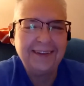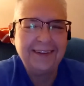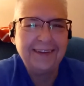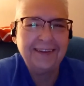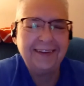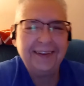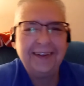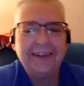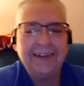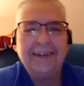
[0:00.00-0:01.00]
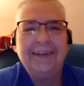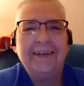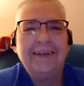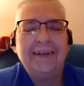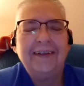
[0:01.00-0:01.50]

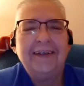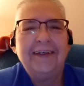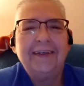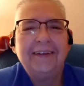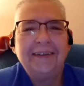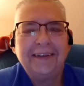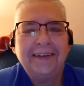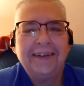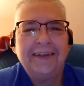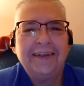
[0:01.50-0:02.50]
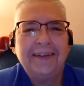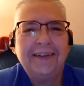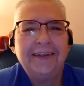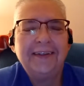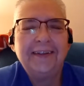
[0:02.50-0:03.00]

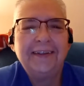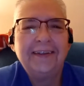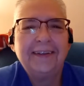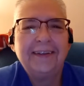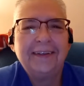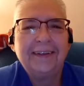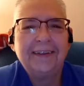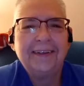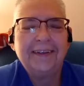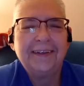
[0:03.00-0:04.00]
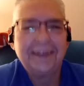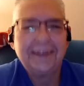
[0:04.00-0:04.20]
(silent)